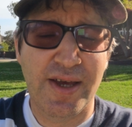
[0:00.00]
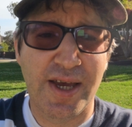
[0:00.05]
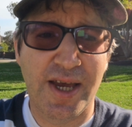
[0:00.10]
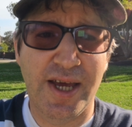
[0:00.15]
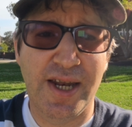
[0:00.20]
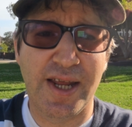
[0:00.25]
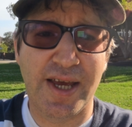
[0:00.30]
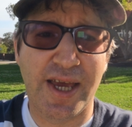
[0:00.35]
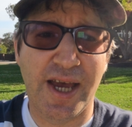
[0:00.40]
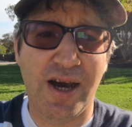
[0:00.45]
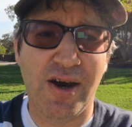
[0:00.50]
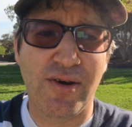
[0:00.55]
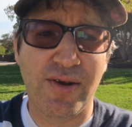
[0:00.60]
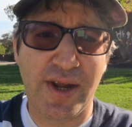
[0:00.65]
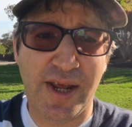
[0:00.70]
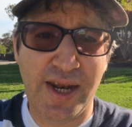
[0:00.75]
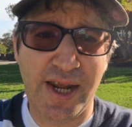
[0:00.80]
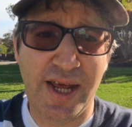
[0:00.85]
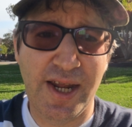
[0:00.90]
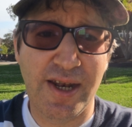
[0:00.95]
in the account.
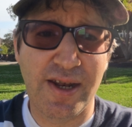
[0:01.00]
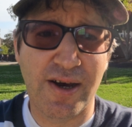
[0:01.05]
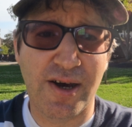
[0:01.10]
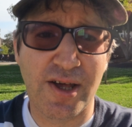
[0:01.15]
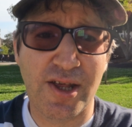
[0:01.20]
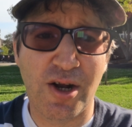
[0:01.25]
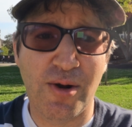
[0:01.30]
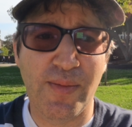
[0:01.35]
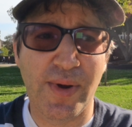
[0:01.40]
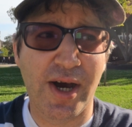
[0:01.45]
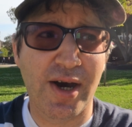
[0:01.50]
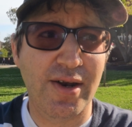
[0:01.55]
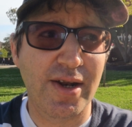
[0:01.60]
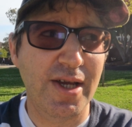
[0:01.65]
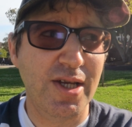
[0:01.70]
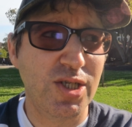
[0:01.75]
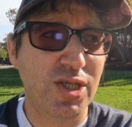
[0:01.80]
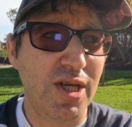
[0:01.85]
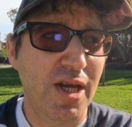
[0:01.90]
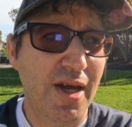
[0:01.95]
And then the other amount
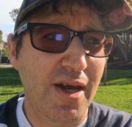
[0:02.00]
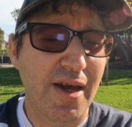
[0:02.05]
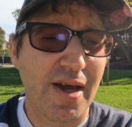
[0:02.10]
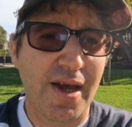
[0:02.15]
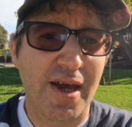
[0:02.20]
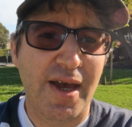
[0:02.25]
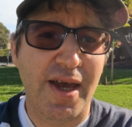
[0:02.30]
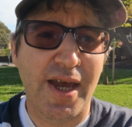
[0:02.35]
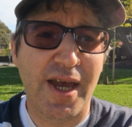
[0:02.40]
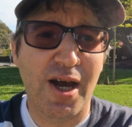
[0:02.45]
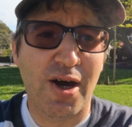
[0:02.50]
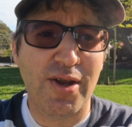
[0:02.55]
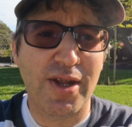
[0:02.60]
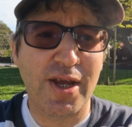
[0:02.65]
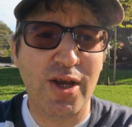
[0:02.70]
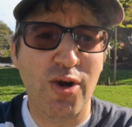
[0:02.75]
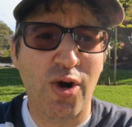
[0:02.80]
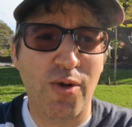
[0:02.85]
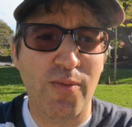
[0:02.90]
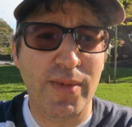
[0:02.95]
is held
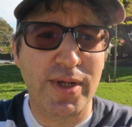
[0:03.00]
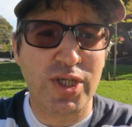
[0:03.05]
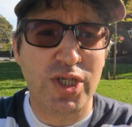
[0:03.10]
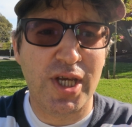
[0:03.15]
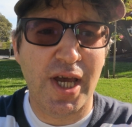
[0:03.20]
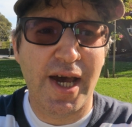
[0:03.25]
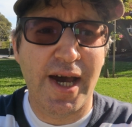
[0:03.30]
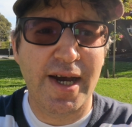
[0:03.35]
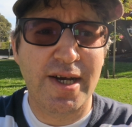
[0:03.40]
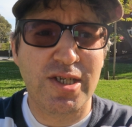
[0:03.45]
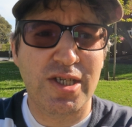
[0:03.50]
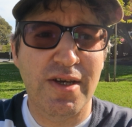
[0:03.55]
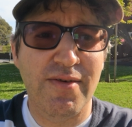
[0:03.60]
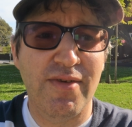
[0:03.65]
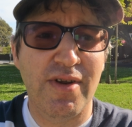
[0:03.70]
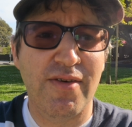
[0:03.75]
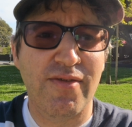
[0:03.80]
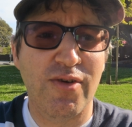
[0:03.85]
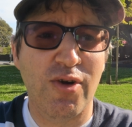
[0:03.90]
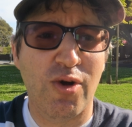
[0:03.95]
in Goldman Sachs.
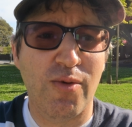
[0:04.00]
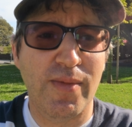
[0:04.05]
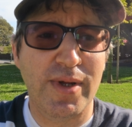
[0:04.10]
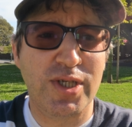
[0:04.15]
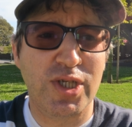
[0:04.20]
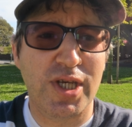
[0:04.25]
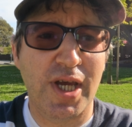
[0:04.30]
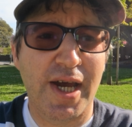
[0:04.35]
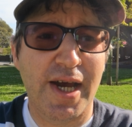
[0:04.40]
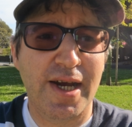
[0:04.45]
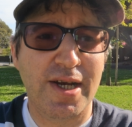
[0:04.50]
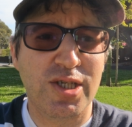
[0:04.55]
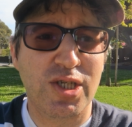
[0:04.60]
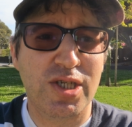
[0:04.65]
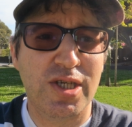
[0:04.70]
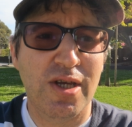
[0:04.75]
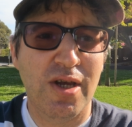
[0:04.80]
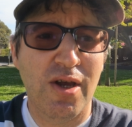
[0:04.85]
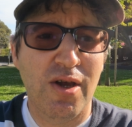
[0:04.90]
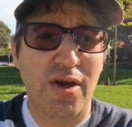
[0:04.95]
Even if Goldman
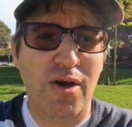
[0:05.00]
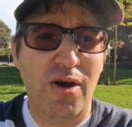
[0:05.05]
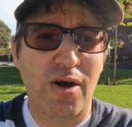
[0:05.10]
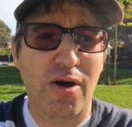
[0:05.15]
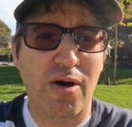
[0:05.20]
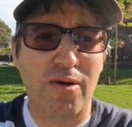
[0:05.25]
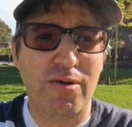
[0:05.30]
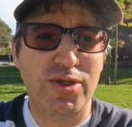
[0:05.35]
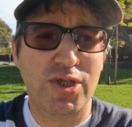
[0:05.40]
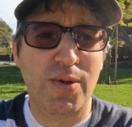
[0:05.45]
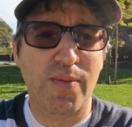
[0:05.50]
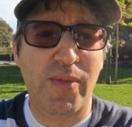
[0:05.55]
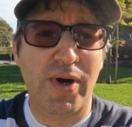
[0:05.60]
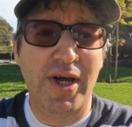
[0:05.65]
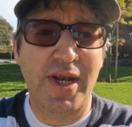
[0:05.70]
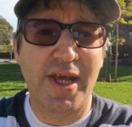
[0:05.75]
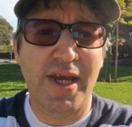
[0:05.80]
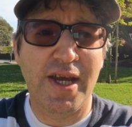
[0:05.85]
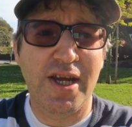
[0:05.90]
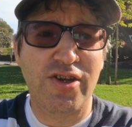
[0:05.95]
Sachs holds the
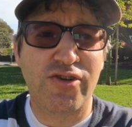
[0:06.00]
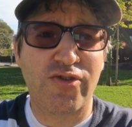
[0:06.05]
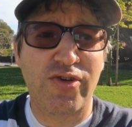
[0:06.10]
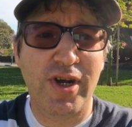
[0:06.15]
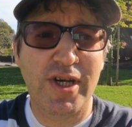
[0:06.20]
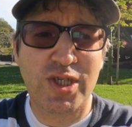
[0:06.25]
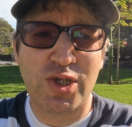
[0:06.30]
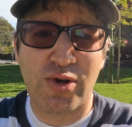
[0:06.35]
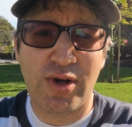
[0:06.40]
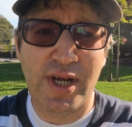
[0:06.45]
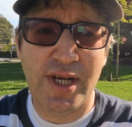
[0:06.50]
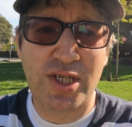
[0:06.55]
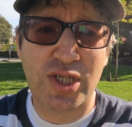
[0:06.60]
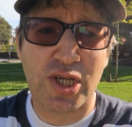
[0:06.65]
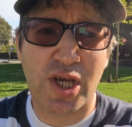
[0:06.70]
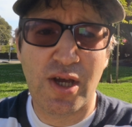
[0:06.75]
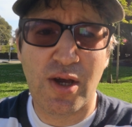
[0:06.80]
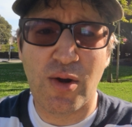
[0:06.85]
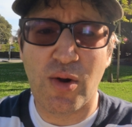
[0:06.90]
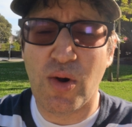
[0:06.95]
money in
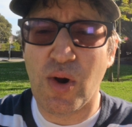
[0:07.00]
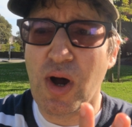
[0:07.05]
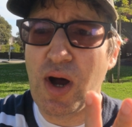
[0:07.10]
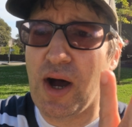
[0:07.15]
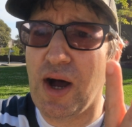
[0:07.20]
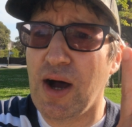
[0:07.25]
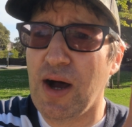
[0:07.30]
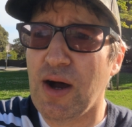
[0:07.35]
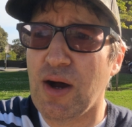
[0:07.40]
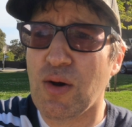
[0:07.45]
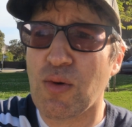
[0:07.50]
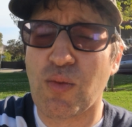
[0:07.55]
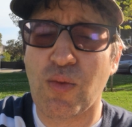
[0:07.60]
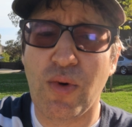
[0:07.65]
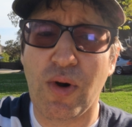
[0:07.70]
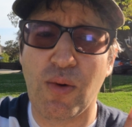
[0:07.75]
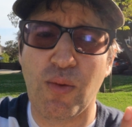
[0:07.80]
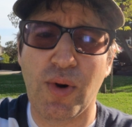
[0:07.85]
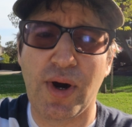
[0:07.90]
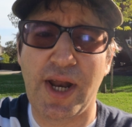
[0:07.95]
treasuries,
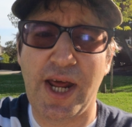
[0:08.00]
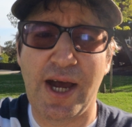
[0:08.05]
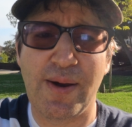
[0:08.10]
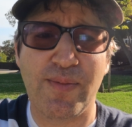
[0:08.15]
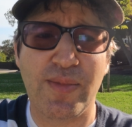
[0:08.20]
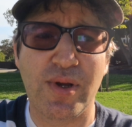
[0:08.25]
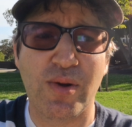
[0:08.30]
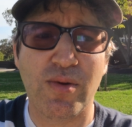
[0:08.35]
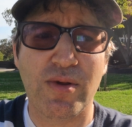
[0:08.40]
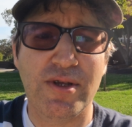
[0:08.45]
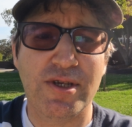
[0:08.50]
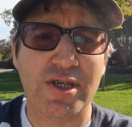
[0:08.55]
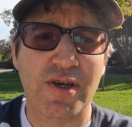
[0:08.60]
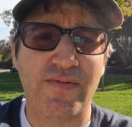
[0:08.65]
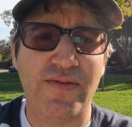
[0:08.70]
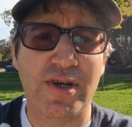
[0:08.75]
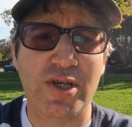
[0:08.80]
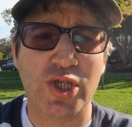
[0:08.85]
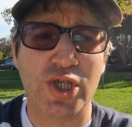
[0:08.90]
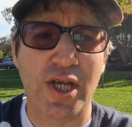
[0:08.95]
what happens if
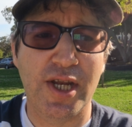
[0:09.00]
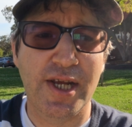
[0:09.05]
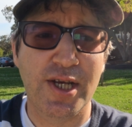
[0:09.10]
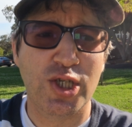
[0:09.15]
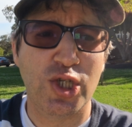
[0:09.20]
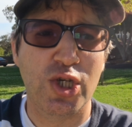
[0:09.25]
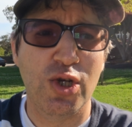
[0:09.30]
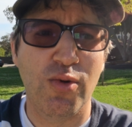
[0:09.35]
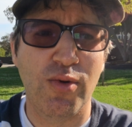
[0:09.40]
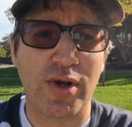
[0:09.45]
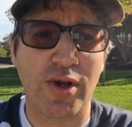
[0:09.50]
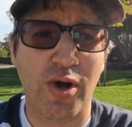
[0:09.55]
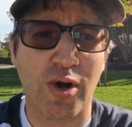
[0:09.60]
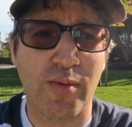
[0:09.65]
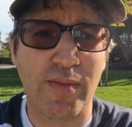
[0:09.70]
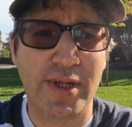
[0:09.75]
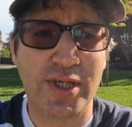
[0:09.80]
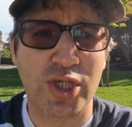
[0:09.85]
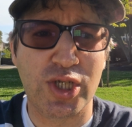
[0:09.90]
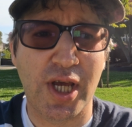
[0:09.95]
there's an issue with
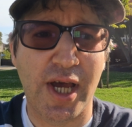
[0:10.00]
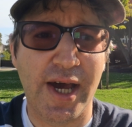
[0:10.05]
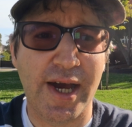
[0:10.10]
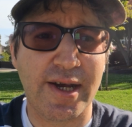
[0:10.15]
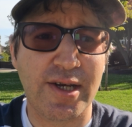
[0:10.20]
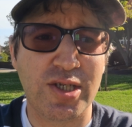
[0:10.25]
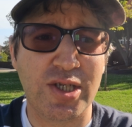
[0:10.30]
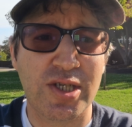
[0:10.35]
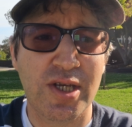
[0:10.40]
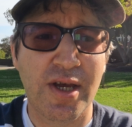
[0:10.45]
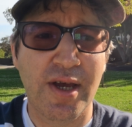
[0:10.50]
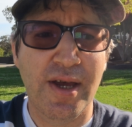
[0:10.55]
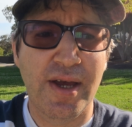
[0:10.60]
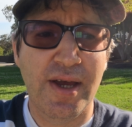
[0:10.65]
Goldman Sachs?